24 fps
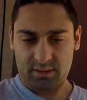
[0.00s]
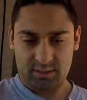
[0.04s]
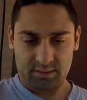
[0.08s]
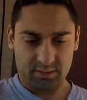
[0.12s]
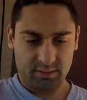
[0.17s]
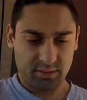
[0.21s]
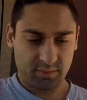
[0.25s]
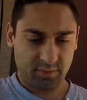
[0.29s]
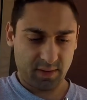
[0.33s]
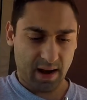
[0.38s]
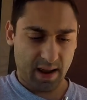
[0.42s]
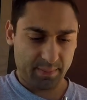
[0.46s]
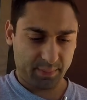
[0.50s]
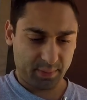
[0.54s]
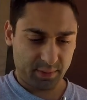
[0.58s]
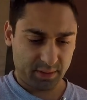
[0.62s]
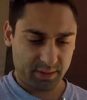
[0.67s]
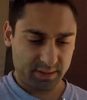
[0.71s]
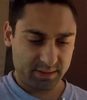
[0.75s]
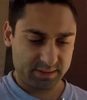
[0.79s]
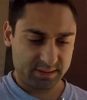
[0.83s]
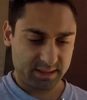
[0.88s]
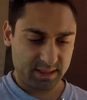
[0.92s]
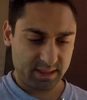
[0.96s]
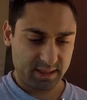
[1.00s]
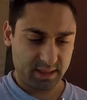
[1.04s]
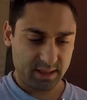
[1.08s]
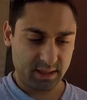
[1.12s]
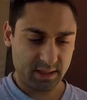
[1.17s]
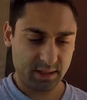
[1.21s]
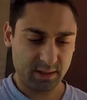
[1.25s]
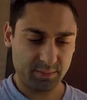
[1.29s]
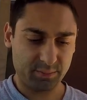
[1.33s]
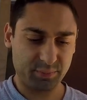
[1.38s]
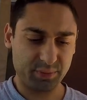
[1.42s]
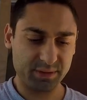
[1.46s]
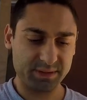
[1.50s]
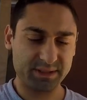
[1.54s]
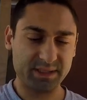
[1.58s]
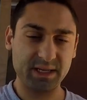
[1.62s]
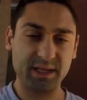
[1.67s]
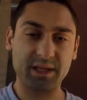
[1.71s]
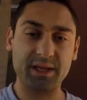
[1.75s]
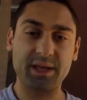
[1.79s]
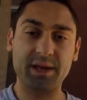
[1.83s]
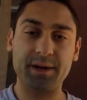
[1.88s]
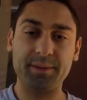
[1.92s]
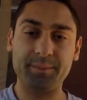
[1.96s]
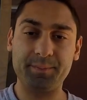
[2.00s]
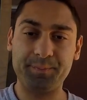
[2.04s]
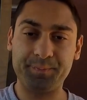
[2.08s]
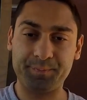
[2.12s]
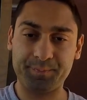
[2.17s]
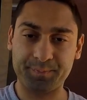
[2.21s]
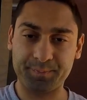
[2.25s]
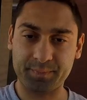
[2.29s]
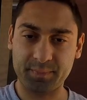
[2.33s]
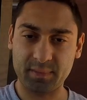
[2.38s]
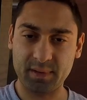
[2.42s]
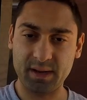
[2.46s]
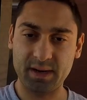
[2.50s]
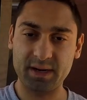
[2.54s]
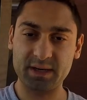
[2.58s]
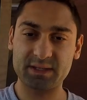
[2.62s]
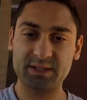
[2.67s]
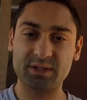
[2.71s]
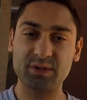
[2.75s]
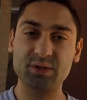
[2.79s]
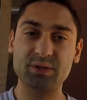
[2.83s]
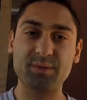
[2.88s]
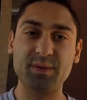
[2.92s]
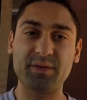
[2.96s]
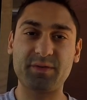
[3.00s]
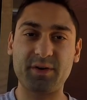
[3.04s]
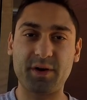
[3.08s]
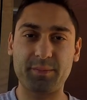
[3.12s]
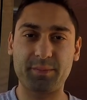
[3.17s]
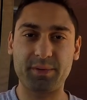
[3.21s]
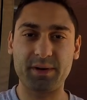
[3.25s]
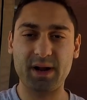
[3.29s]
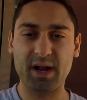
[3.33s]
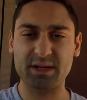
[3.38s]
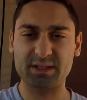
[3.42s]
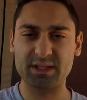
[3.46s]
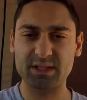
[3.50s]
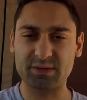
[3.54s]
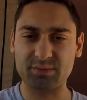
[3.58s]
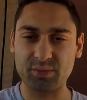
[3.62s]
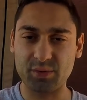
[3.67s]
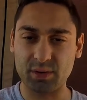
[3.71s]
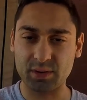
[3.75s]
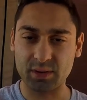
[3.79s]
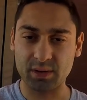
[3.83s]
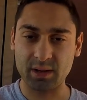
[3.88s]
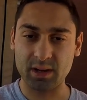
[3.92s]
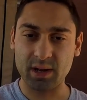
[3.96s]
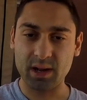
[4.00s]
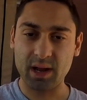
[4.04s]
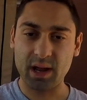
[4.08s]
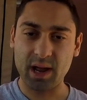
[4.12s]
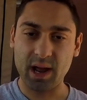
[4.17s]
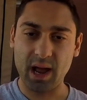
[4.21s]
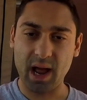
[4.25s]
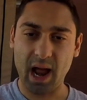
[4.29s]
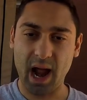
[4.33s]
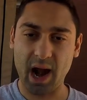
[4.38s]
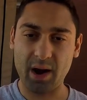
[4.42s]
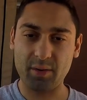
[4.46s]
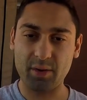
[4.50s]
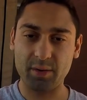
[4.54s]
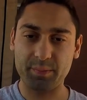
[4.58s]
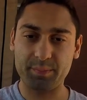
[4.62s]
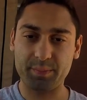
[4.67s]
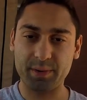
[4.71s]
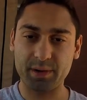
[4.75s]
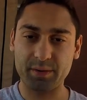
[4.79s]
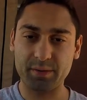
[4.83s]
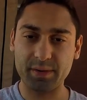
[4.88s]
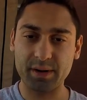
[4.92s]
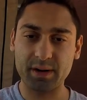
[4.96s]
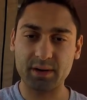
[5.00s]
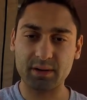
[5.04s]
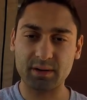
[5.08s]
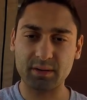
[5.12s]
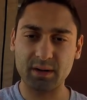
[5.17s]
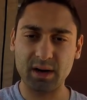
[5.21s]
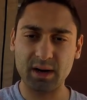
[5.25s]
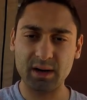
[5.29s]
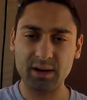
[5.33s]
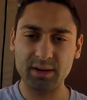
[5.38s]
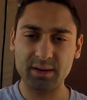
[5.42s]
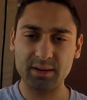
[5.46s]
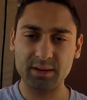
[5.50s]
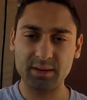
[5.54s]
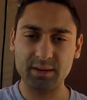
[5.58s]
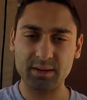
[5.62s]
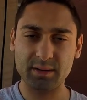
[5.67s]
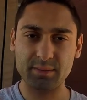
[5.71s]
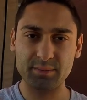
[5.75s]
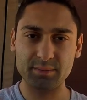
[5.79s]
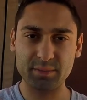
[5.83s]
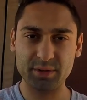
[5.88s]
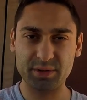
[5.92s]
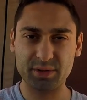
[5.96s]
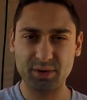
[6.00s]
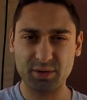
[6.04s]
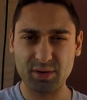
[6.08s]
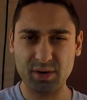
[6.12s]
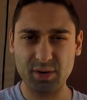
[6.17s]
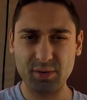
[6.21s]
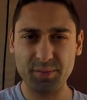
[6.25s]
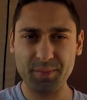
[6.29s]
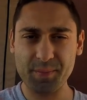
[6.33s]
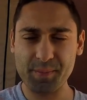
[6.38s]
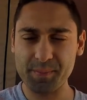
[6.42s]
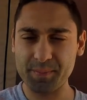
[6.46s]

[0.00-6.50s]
The wrapper is a Brazilian, and excuse me if I pronounce this wrong, Arapiraca Maduro.